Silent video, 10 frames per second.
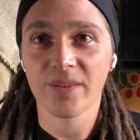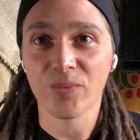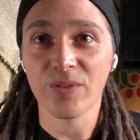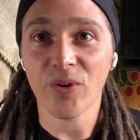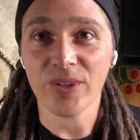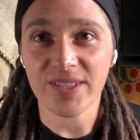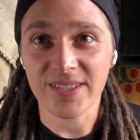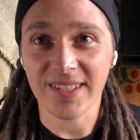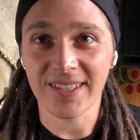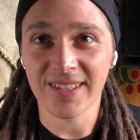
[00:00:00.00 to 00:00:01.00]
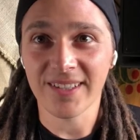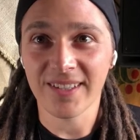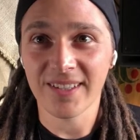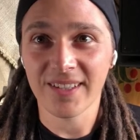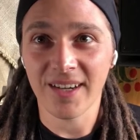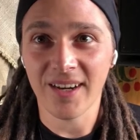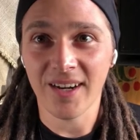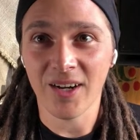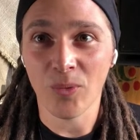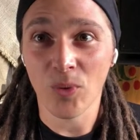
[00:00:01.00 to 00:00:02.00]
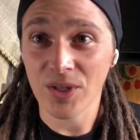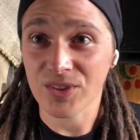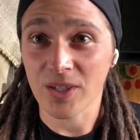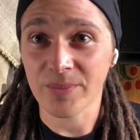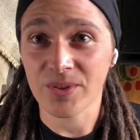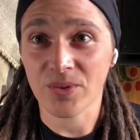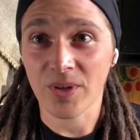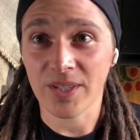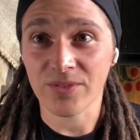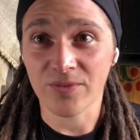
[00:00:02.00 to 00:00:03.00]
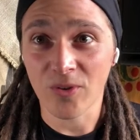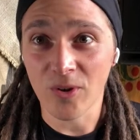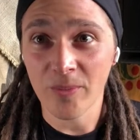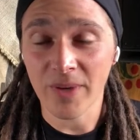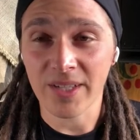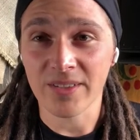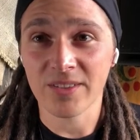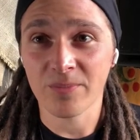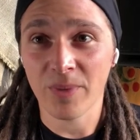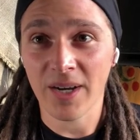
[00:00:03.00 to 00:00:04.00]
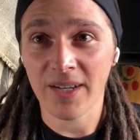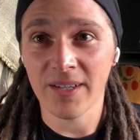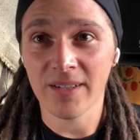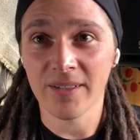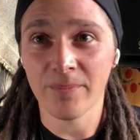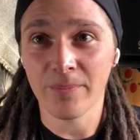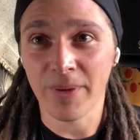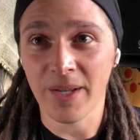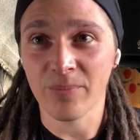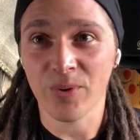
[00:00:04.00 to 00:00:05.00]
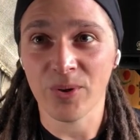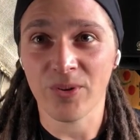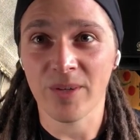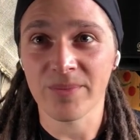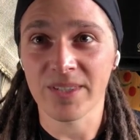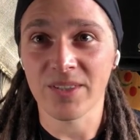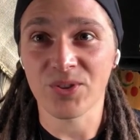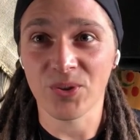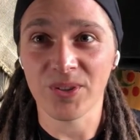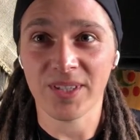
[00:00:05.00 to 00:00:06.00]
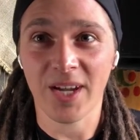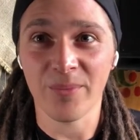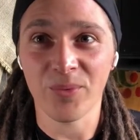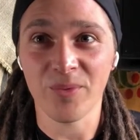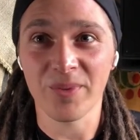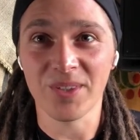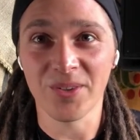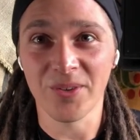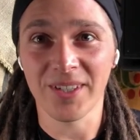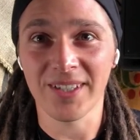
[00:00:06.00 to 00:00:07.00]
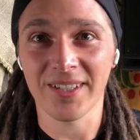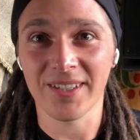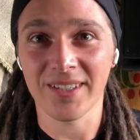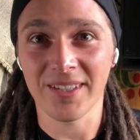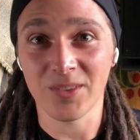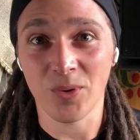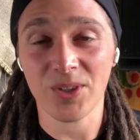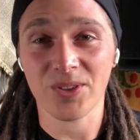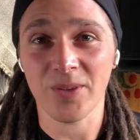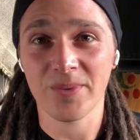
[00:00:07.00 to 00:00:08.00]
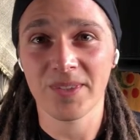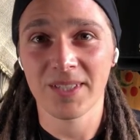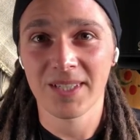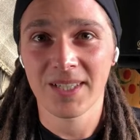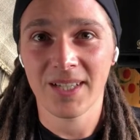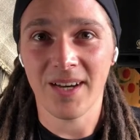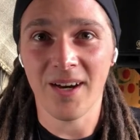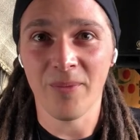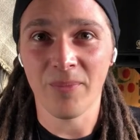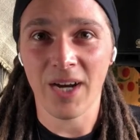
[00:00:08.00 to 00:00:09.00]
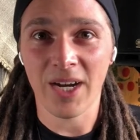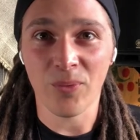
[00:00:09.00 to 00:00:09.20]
We've already seen our workshops transform and inspire band programs in the short time that we've been doing these workshops. I